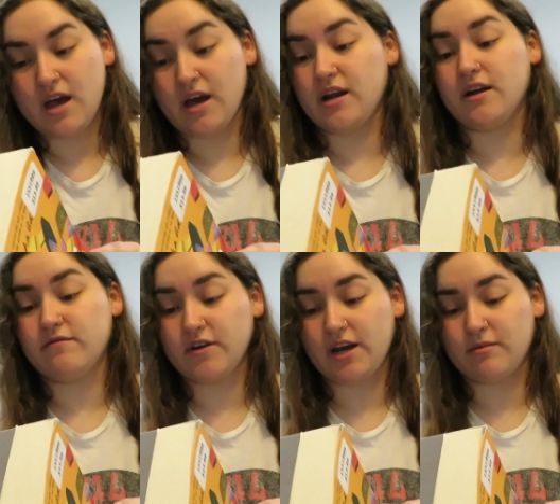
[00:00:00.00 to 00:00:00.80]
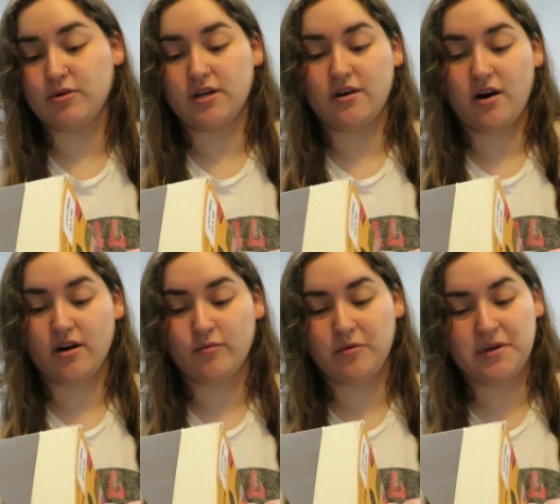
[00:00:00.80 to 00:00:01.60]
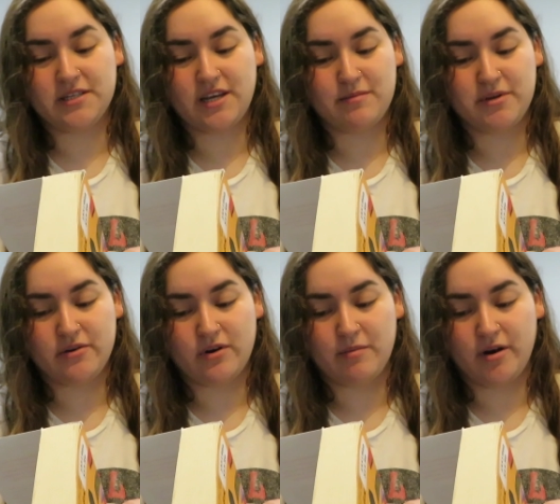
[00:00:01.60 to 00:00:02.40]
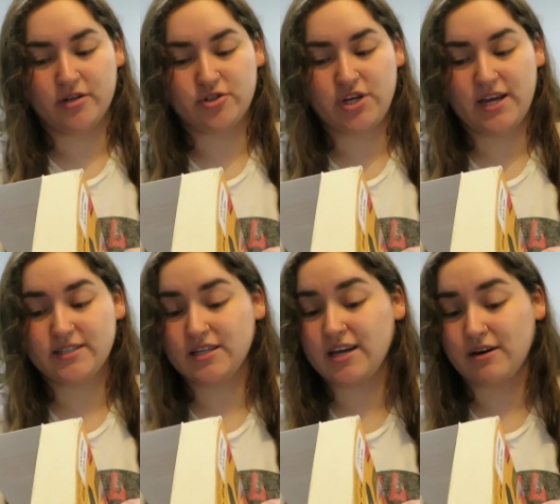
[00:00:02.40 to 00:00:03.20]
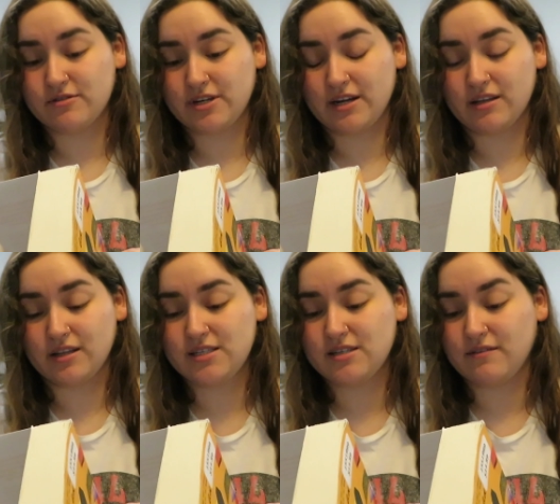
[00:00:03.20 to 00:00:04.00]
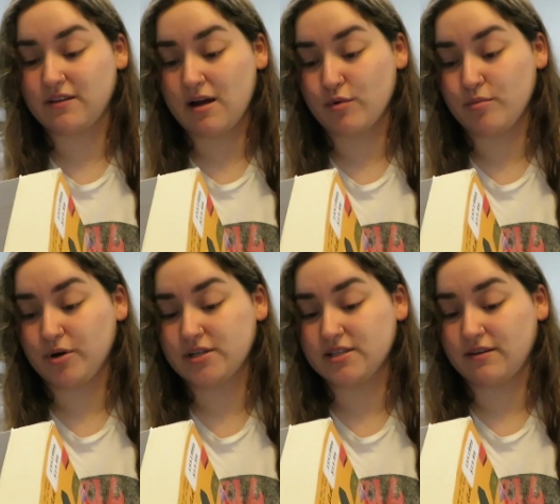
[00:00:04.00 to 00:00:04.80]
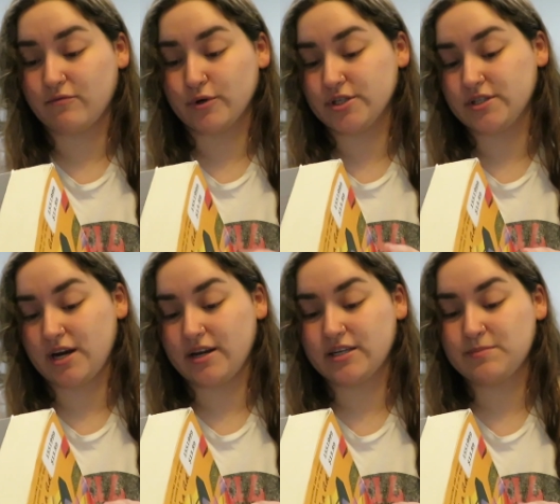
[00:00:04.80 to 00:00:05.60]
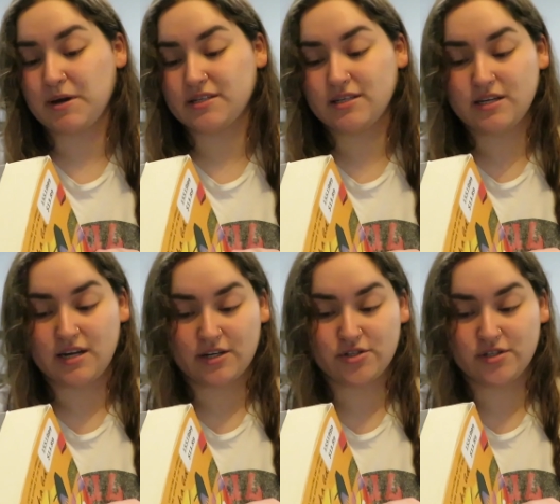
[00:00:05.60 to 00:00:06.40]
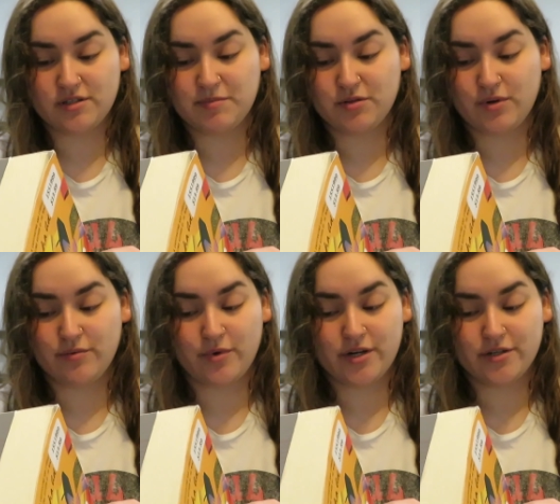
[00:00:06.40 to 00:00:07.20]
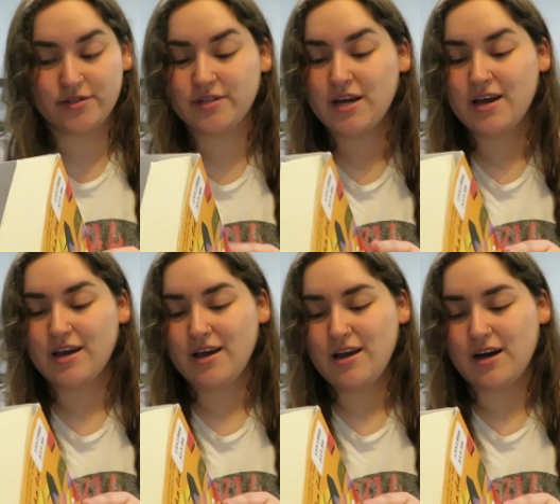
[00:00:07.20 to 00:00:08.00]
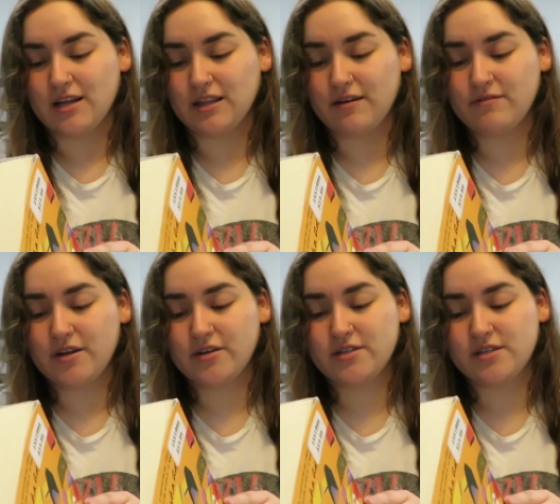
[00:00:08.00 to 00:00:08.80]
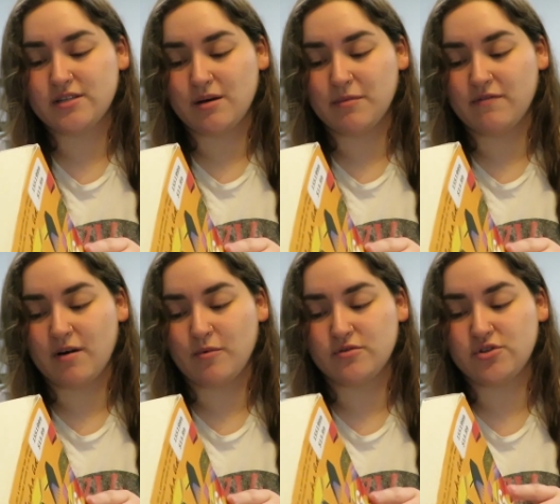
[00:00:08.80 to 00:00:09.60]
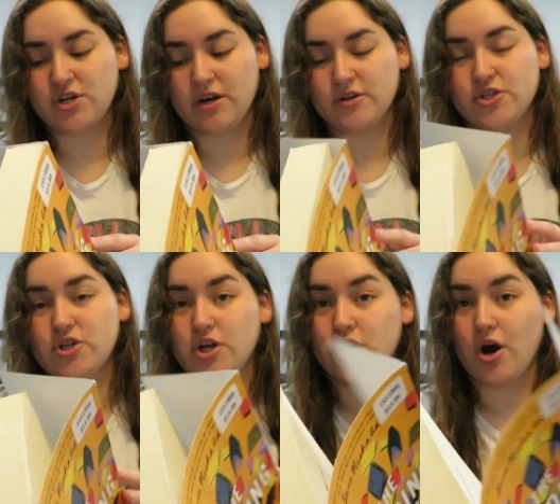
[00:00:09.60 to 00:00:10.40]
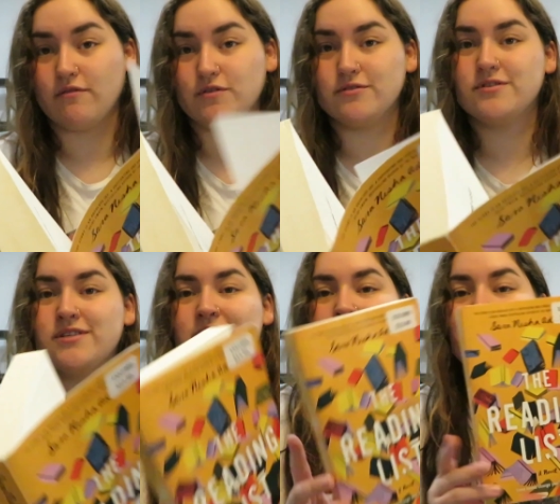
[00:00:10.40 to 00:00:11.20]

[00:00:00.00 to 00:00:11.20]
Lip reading: An unforgettable and heartwarming debut about a chance encounter in a list of library books that forges unexpected connections between readers. A love letter to some of our most cherished novels.